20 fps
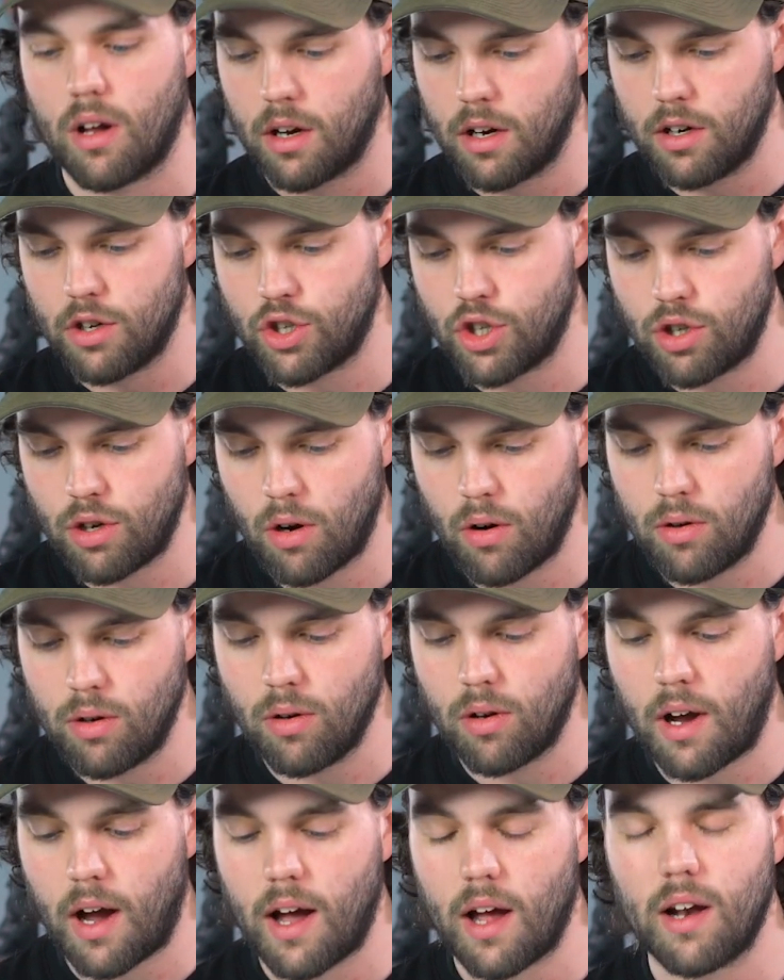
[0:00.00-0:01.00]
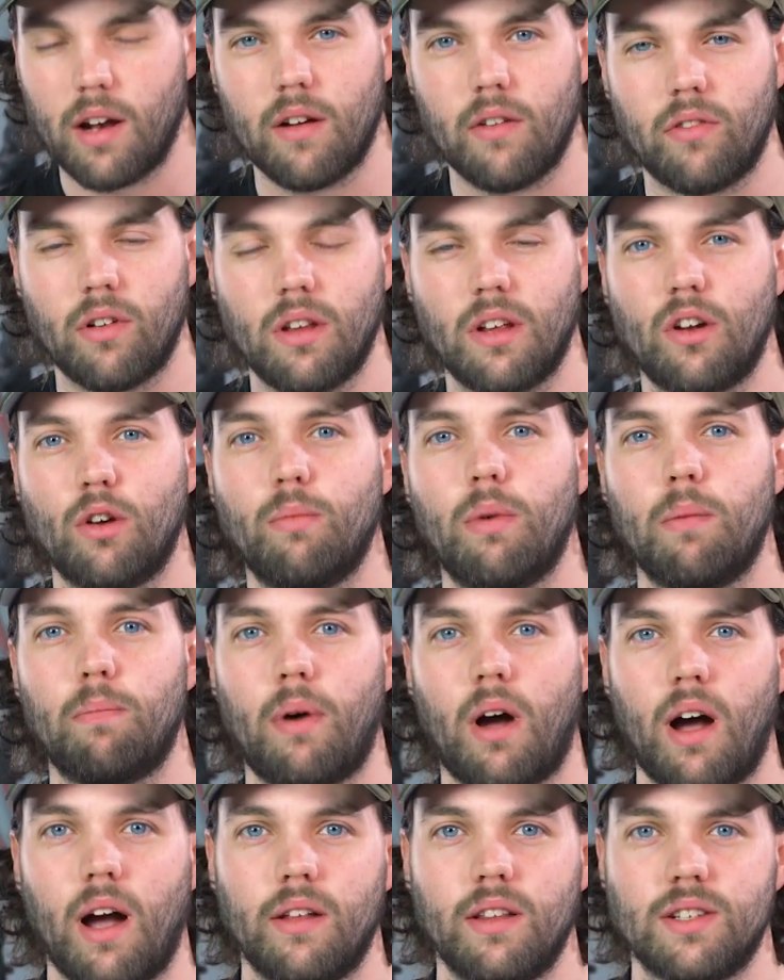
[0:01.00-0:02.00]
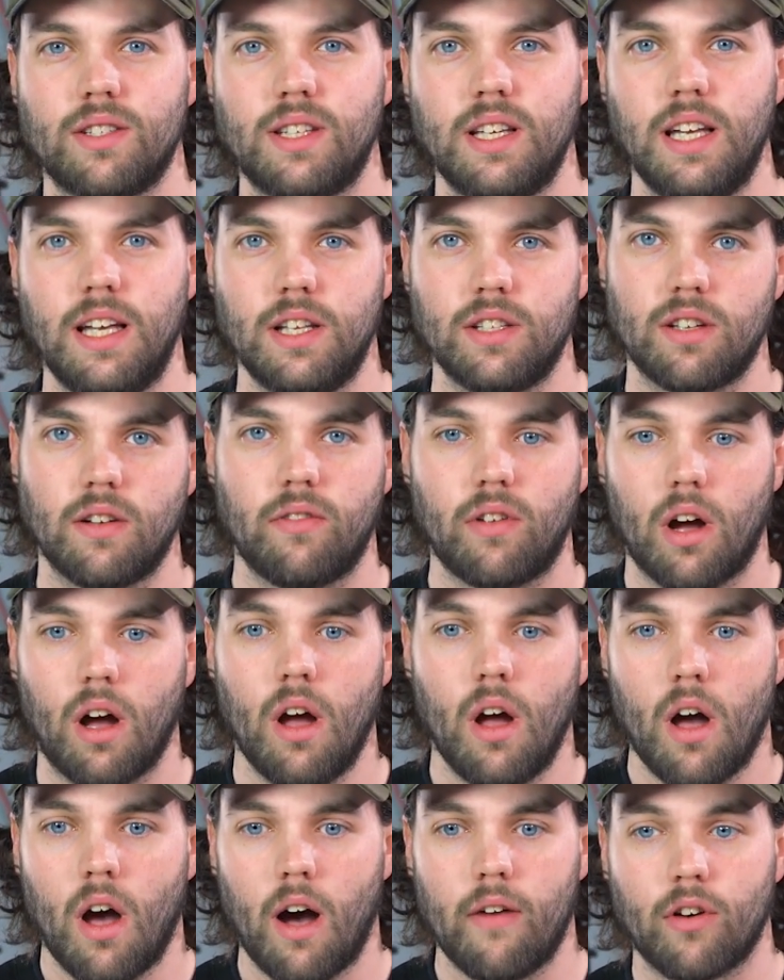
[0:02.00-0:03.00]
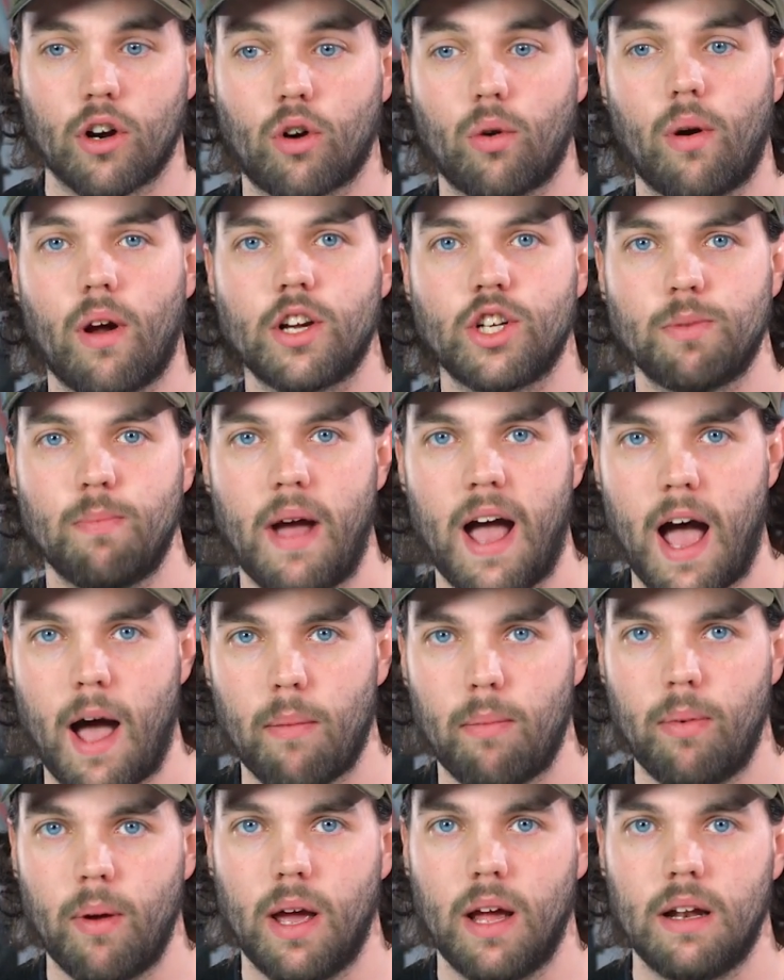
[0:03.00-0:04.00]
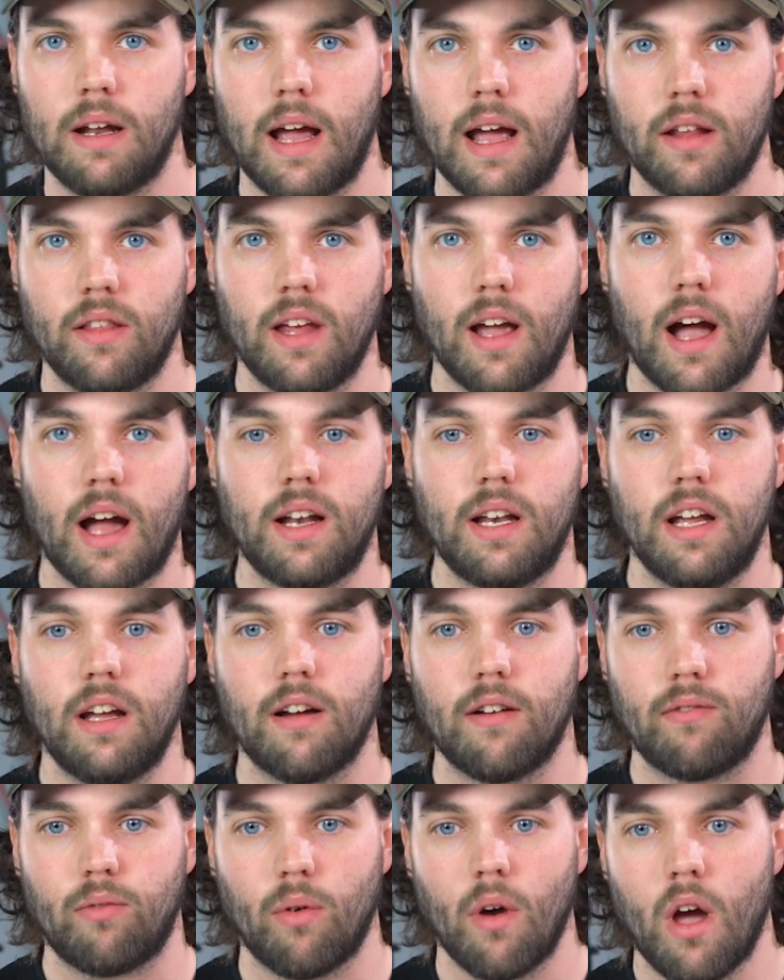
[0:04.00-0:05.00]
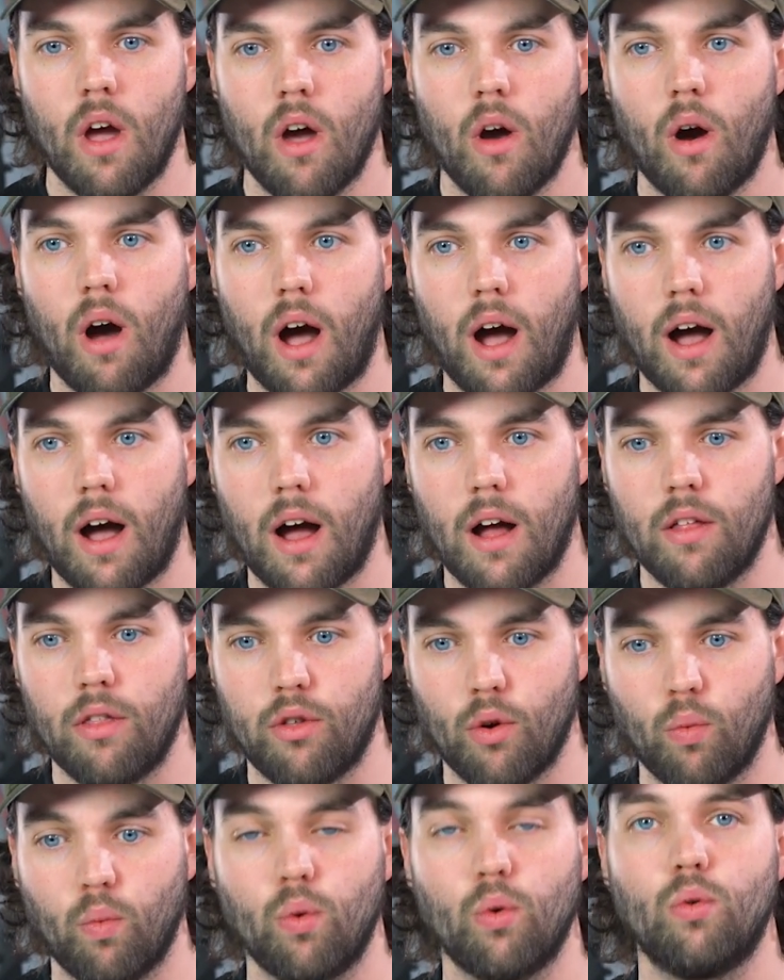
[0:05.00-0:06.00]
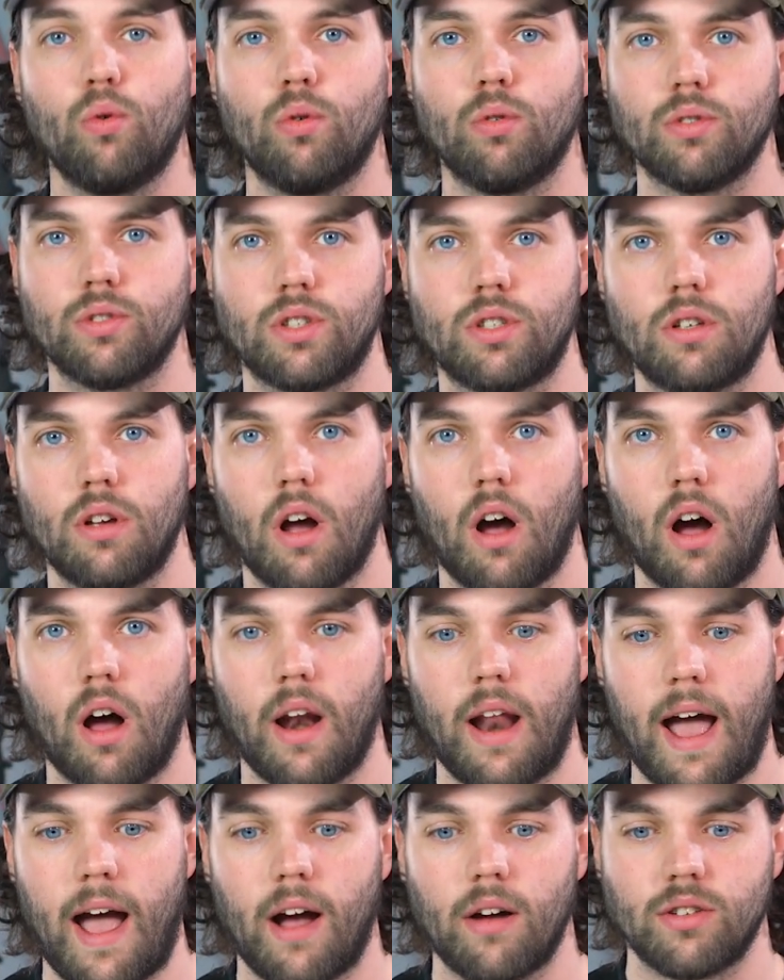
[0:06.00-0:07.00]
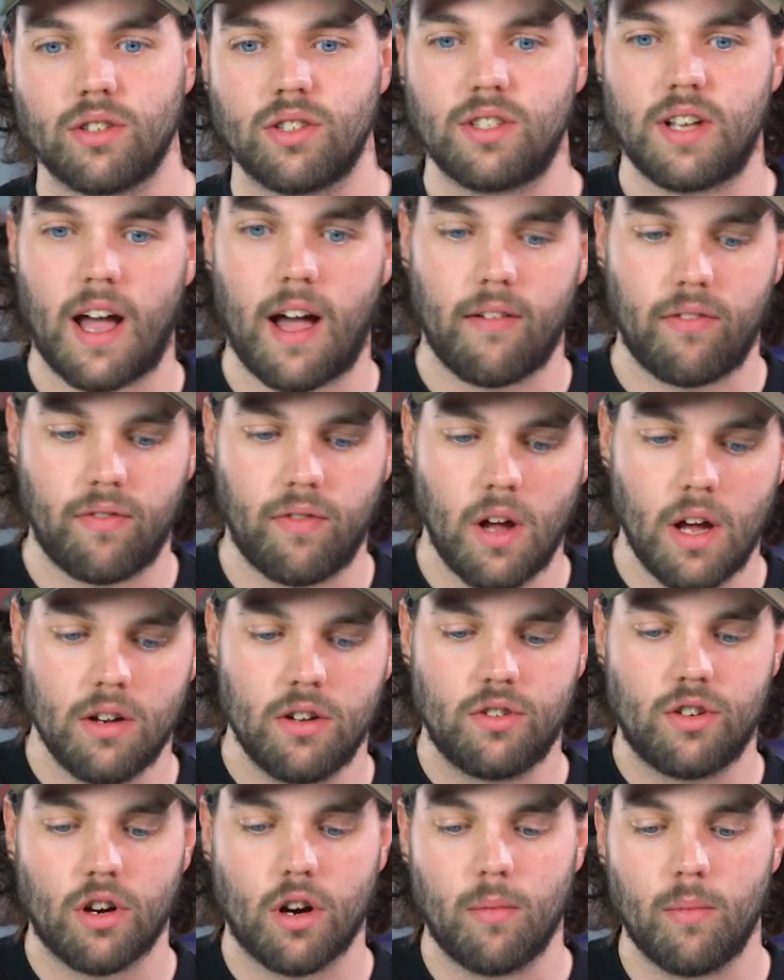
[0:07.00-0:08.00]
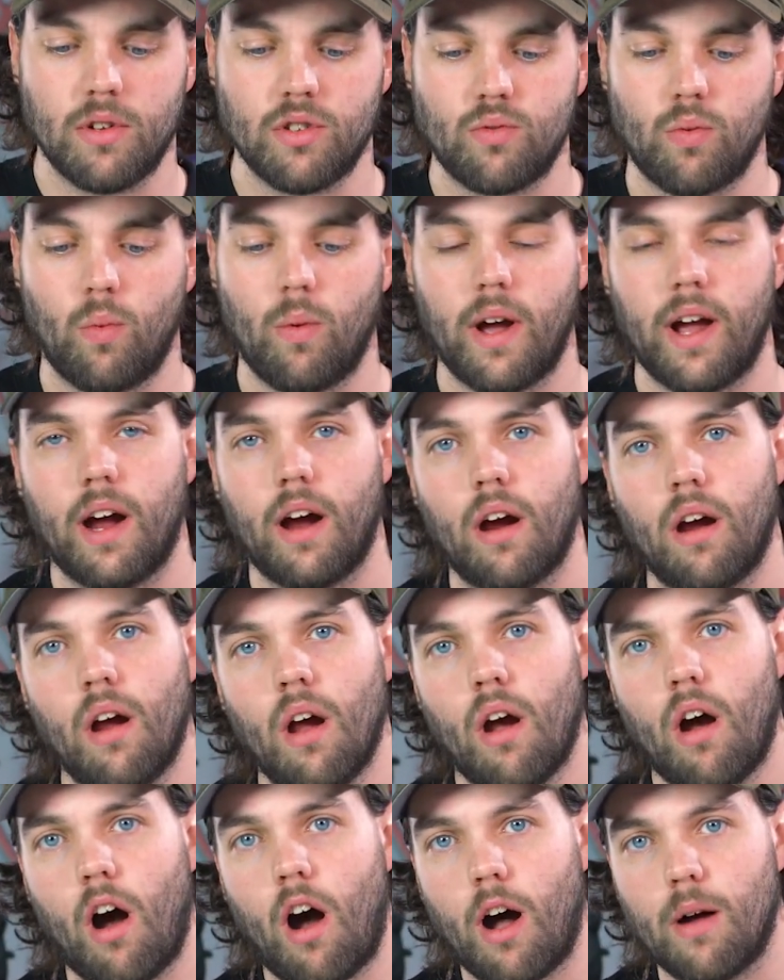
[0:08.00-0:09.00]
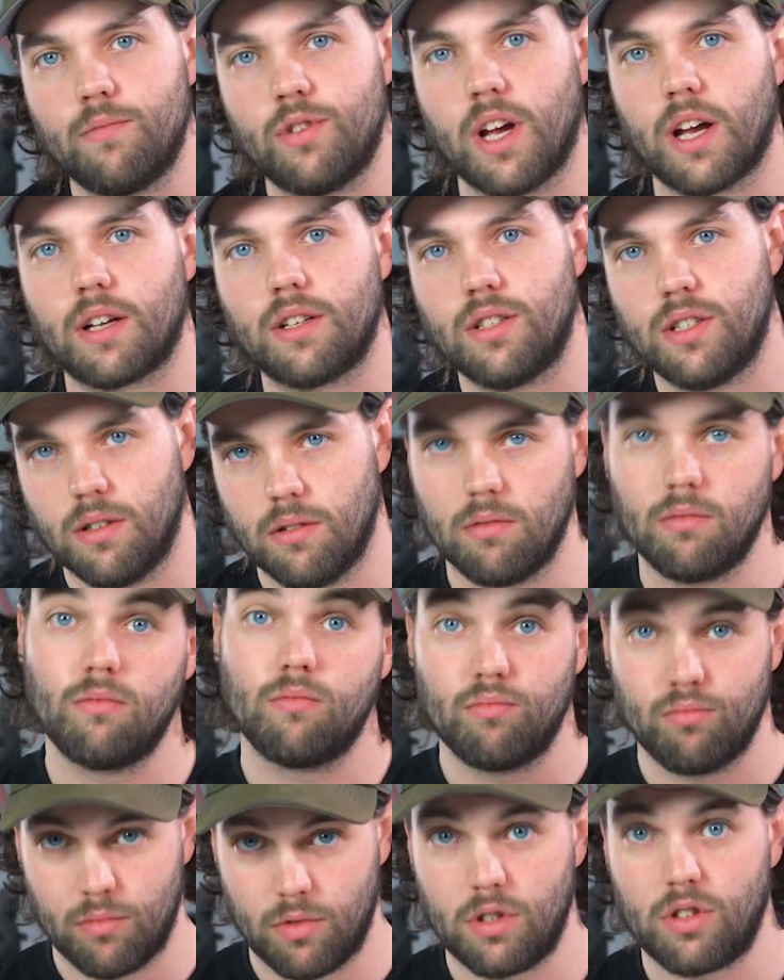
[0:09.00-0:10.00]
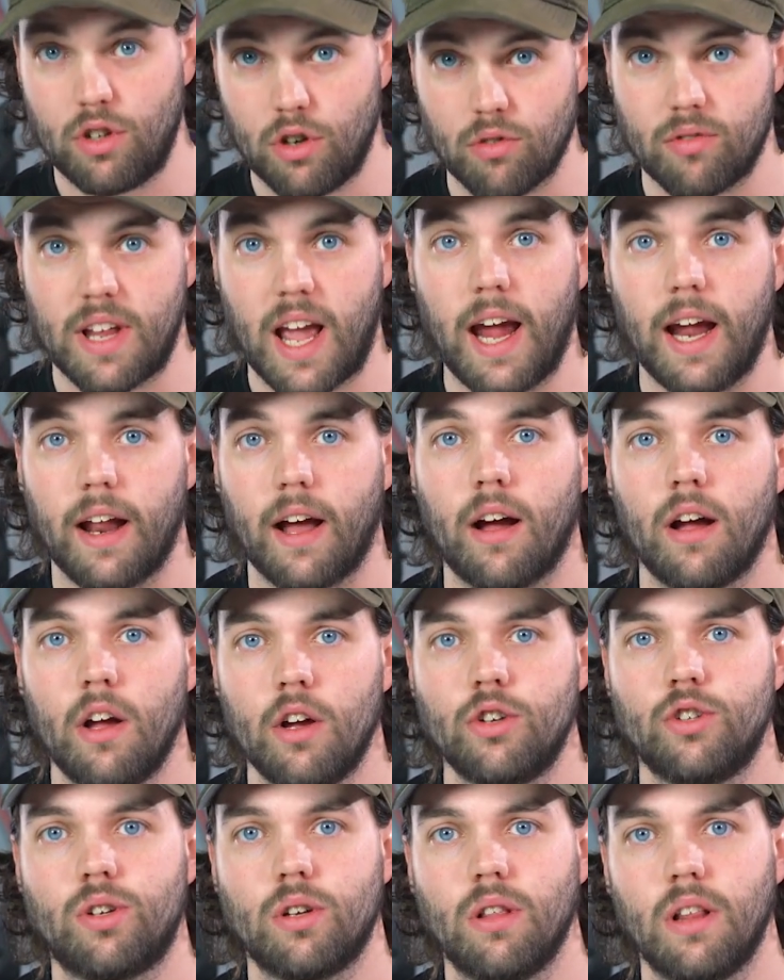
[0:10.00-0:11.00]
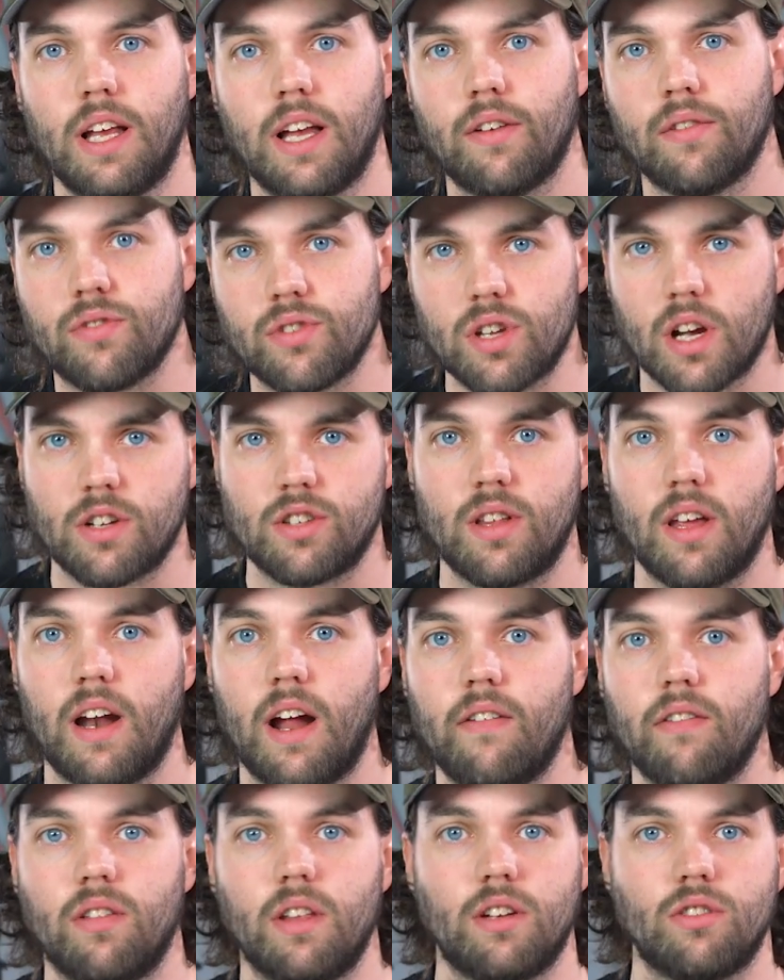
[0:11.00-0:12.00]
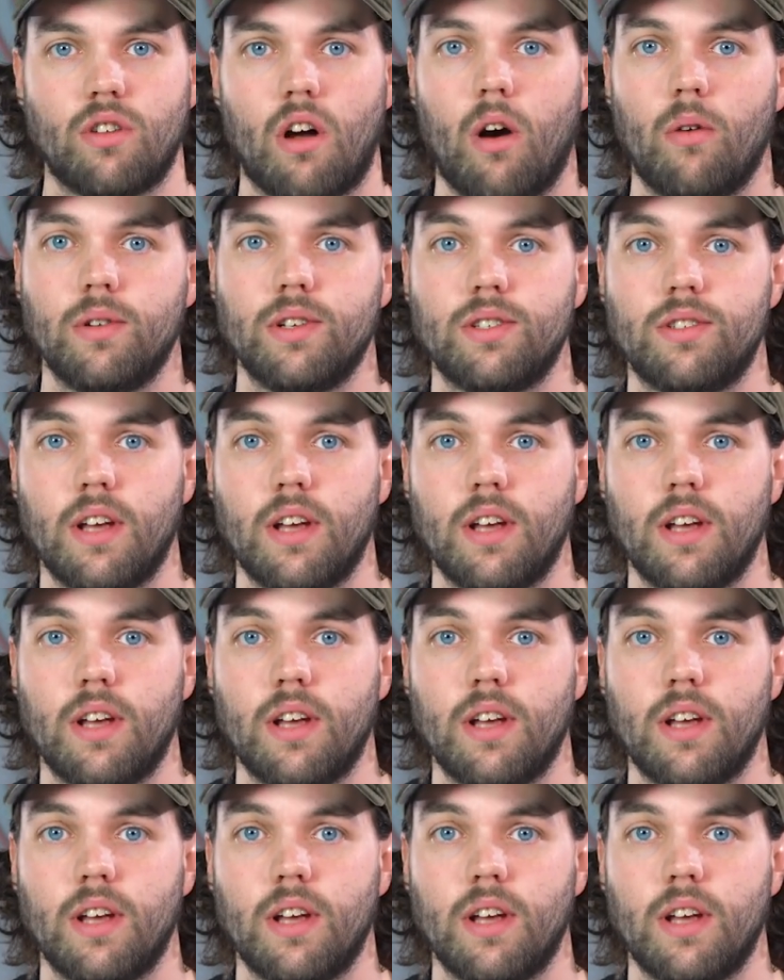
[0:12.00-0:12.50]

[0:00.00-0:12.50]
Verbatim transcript: I'm gonna show you kind of a little bit behind the scenes of a, of a crush map and, and the idea of uh, the rules on how Ceph determines where objects and your data should live such that everything's always